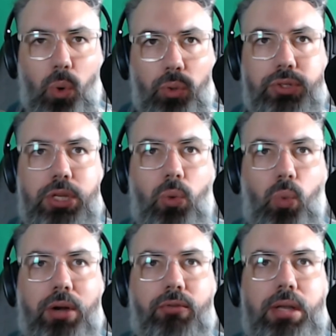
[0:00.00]
also
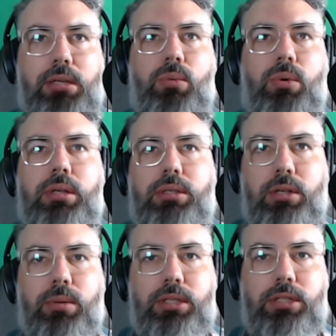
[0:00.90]
one reason why it's
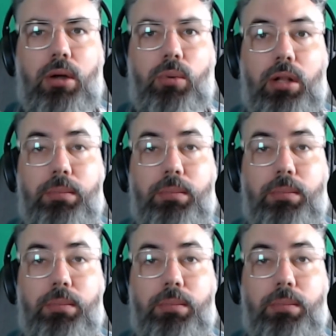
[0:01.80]
doing so well,